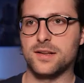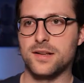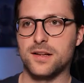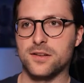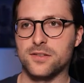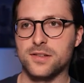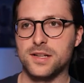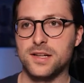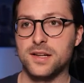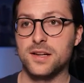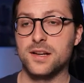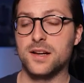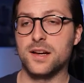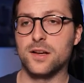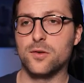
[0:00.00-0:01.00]
Lastly,
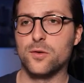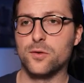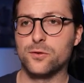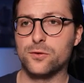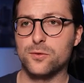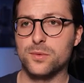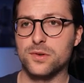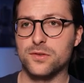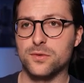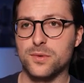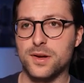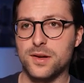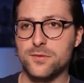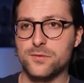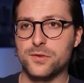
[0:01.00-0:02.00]
I also want
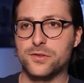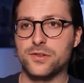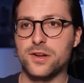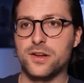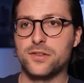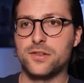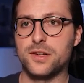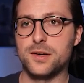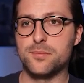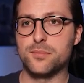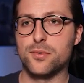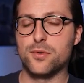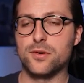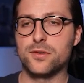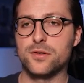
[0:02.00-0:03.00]
to emphasize the
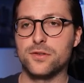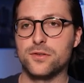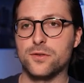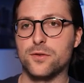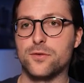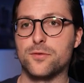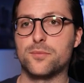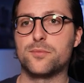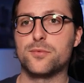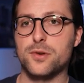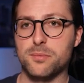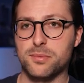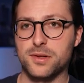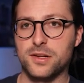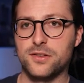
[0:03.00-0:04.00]
importance of
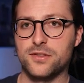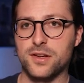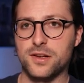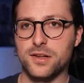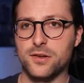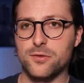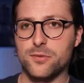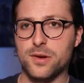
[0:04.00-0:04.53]
properly sending your